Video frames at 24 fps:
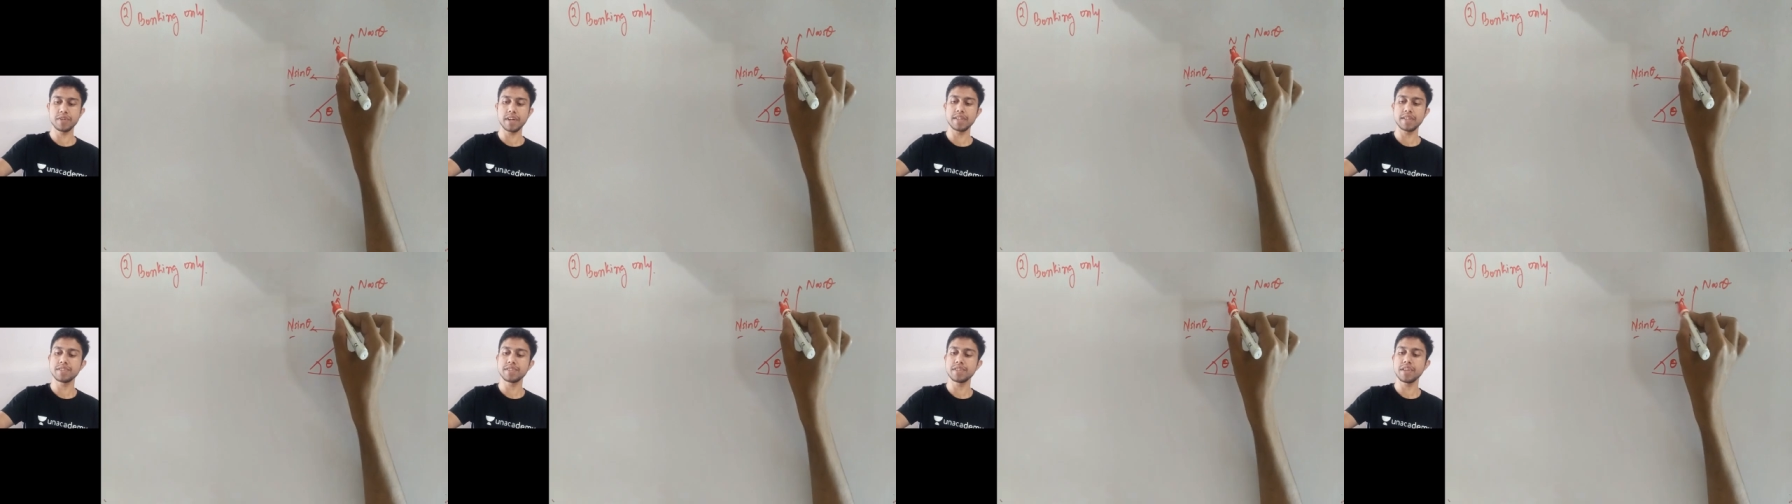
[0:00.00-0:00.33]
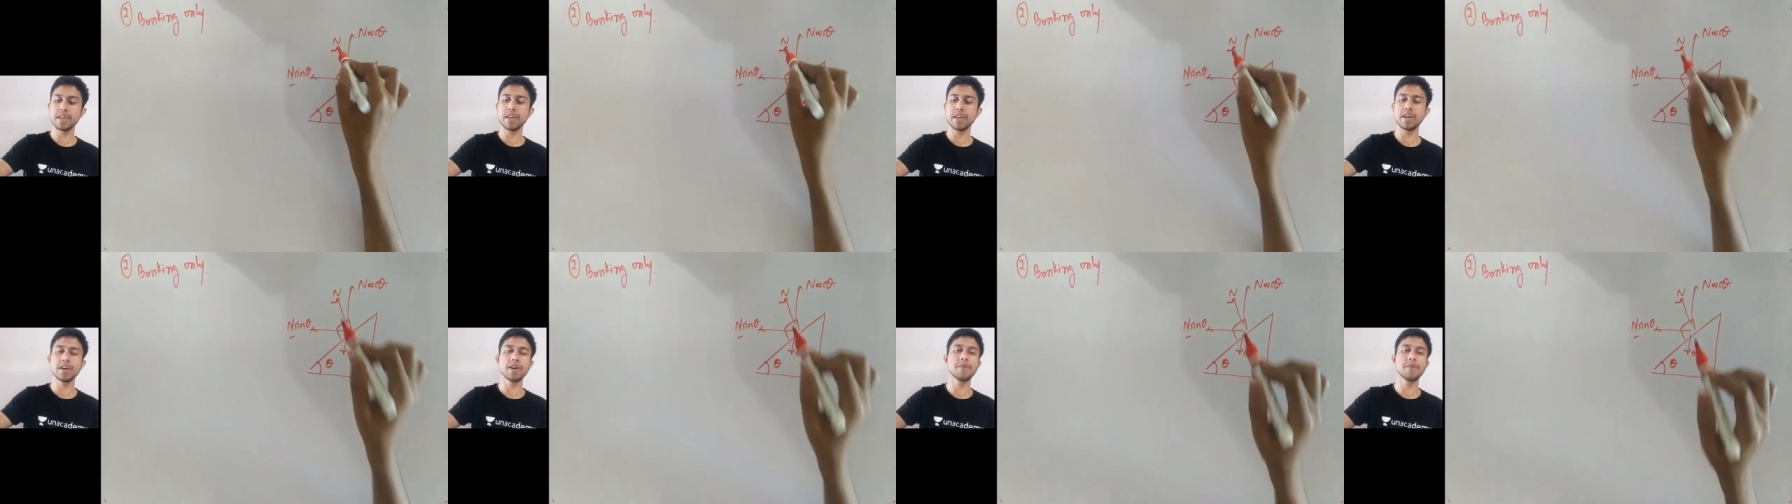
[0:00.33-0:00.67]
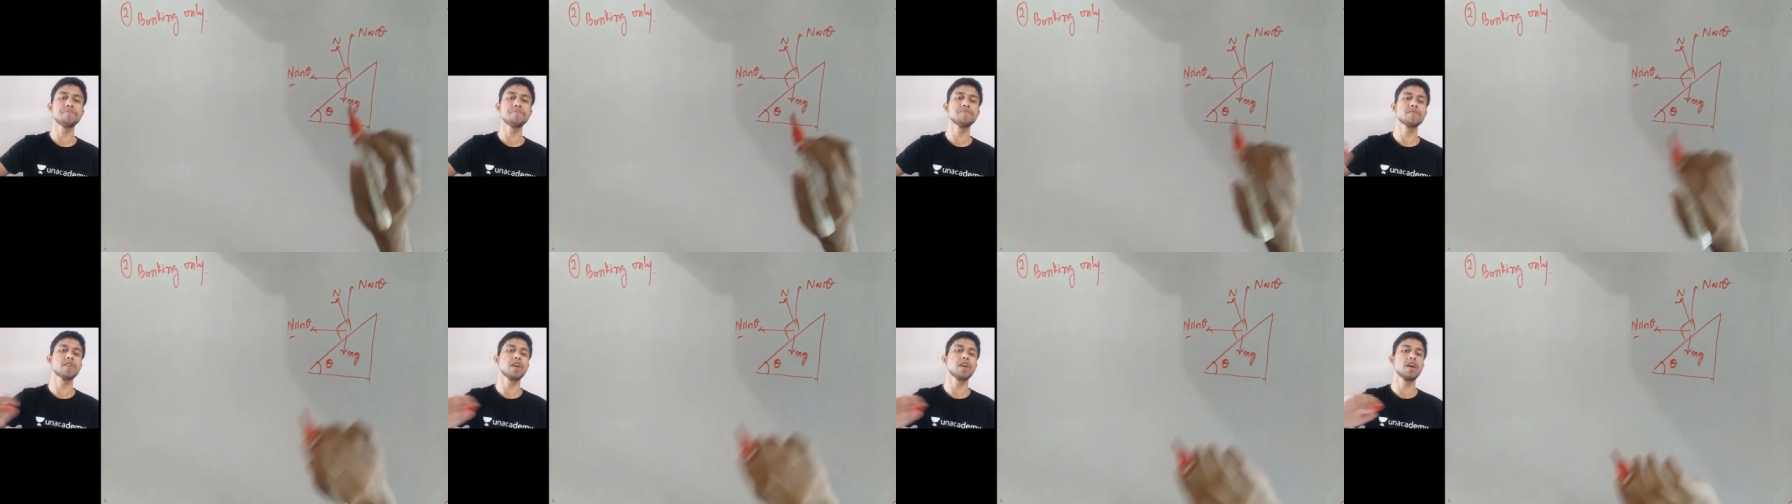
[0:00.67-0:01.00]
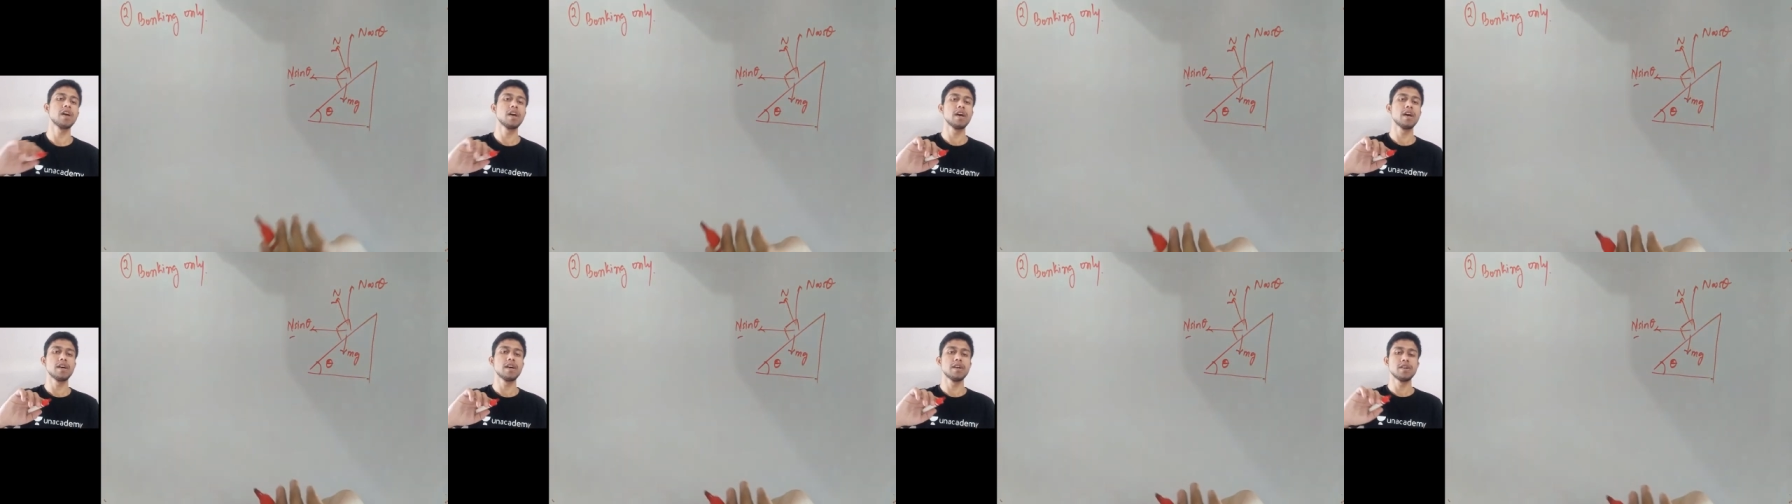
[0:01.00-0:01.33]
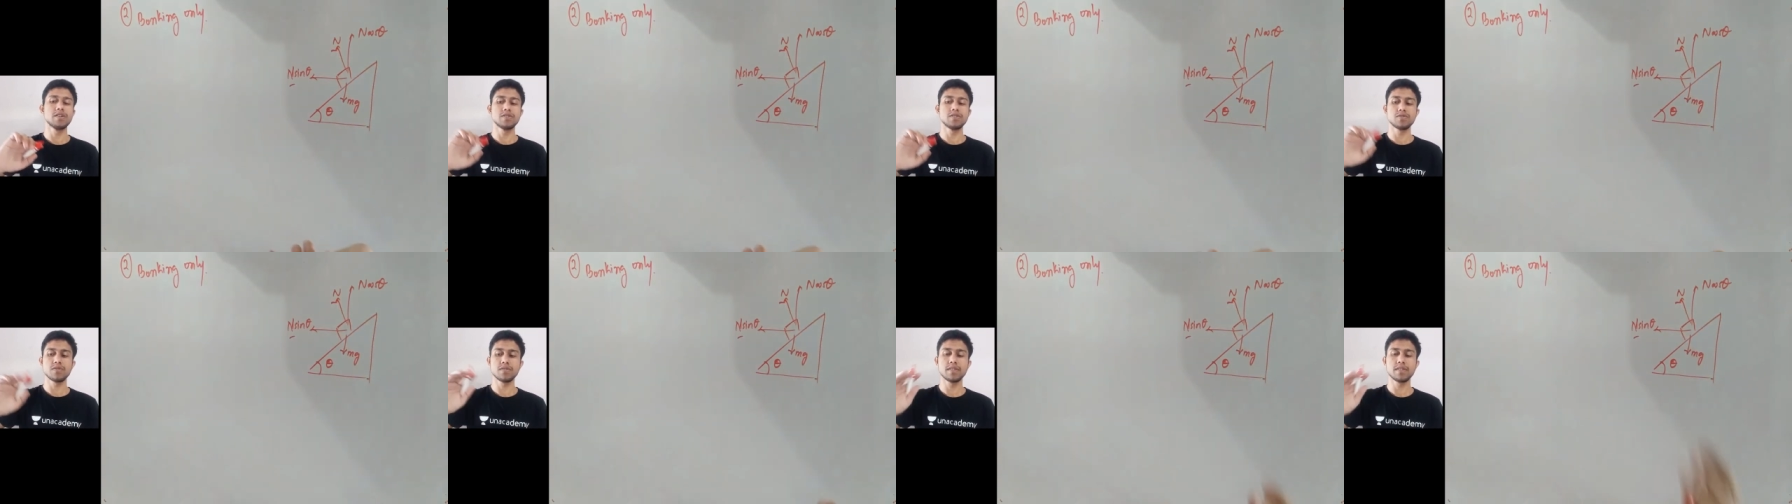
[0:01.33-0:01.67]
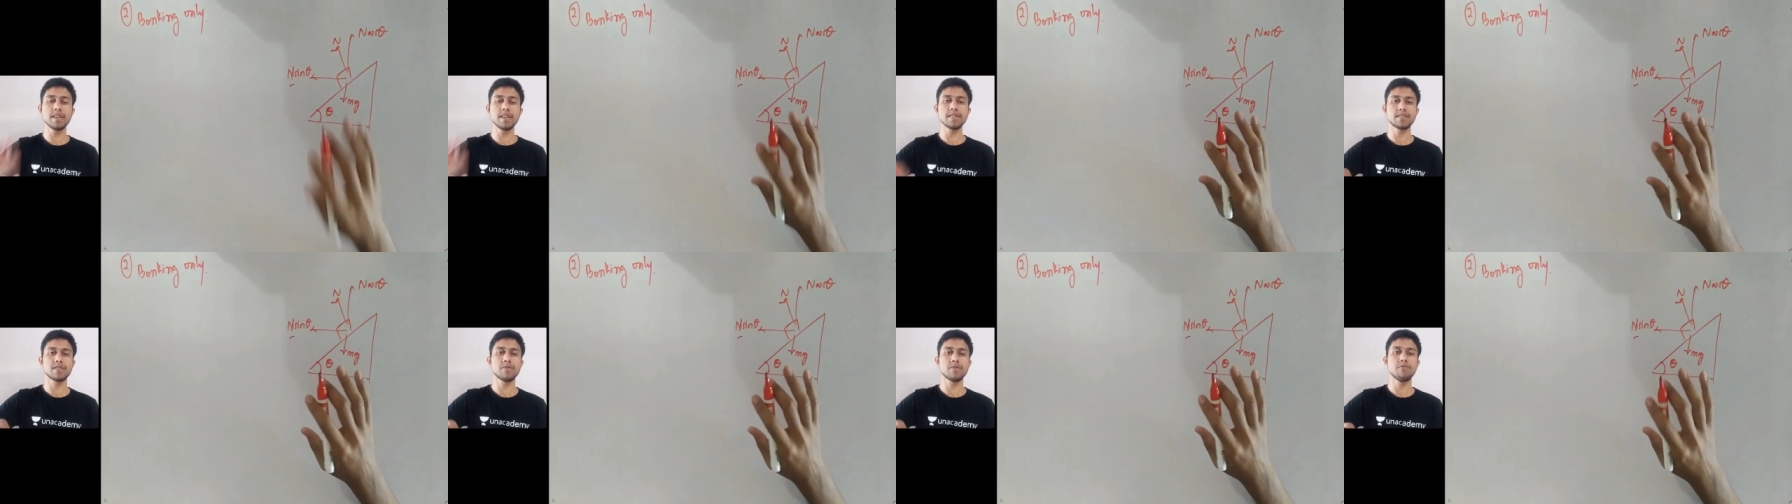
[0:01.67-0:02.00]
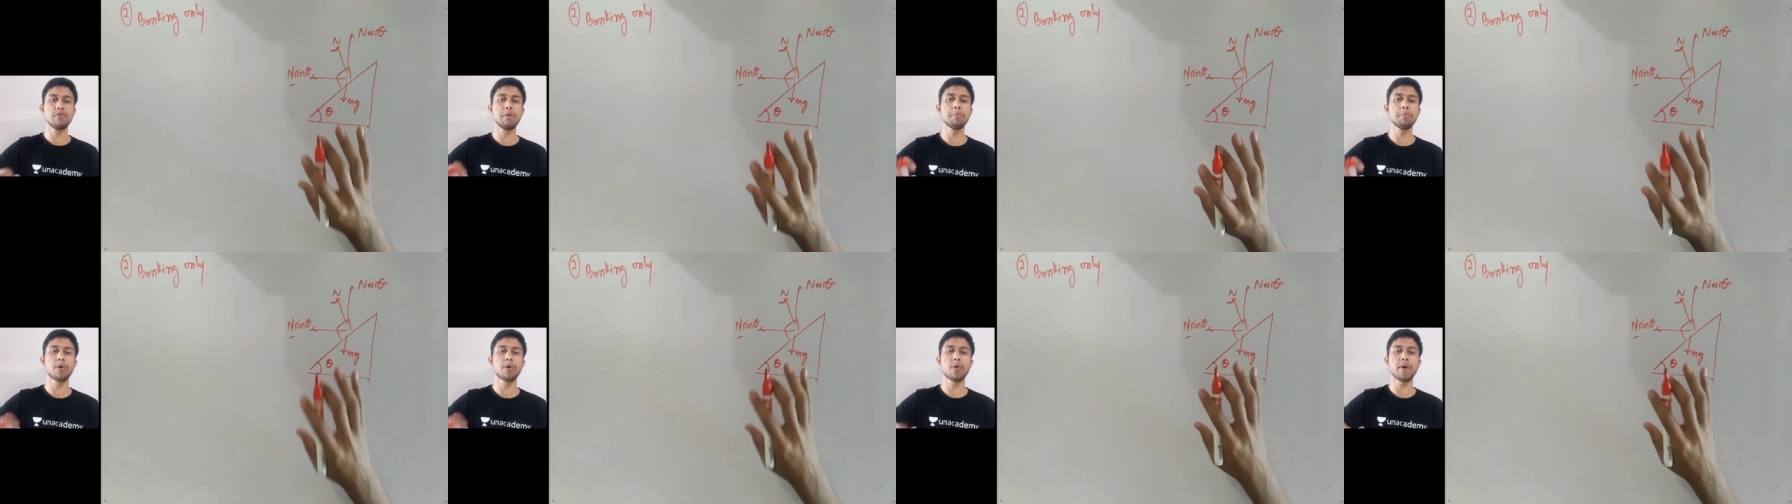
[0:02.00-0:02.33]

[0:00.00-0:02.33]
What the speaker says: which you can see here, so this